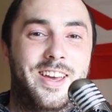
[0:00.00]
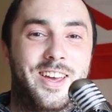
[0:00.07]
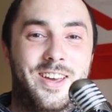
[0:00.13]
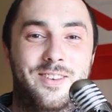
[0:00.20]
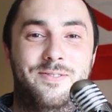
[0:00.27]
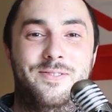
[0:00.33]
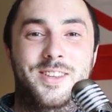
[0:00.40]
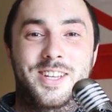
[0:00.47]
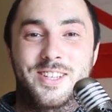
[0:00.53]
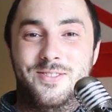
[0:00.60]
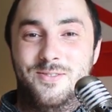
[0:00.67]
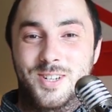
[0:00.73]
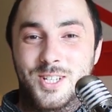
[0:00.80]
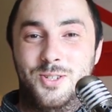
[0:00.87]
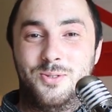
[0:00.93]
If these
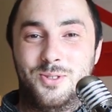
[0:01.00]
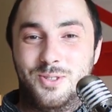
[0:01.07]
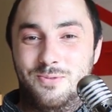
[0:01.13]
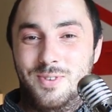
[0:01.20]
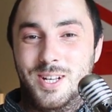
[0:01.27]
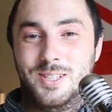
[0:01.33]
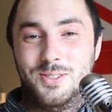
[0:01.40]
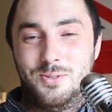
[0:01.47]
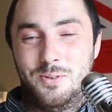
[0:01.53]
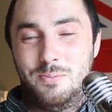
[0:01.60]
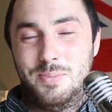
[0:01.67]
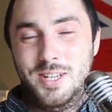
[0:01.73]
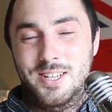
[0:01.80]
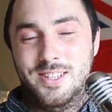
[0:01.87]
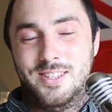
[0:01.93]
rituals failed to
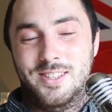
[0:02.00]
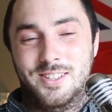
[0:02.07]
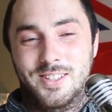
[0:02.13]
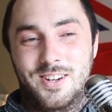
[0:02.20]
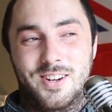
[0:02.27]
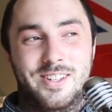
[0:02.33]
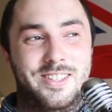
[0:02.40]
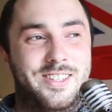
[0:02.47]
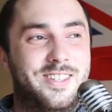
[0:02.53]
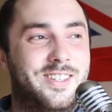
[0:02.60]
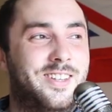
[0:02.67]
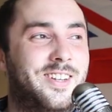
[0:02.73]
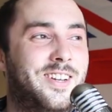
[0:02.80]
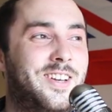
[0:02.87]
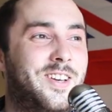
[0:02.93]
appease the gods,
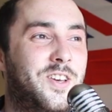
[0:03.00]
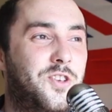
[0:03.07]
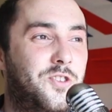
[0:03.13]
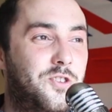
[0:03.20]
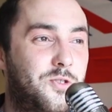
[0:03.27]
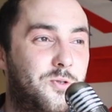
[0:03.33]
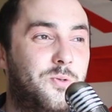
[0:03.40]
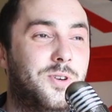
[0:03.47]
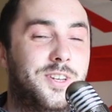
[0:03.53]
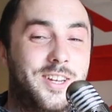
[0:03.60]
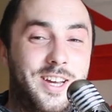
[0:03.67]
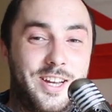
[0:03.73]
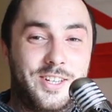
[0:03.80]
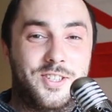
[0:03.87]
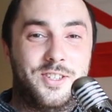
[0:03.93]
you were
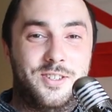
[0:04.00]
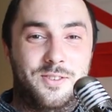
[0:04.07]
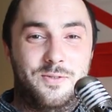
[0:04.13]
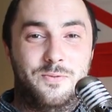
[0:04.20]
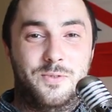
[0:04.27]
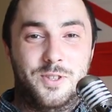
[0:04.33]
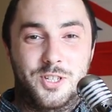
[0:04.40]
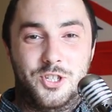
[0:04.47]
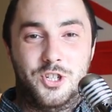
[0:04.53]
next for the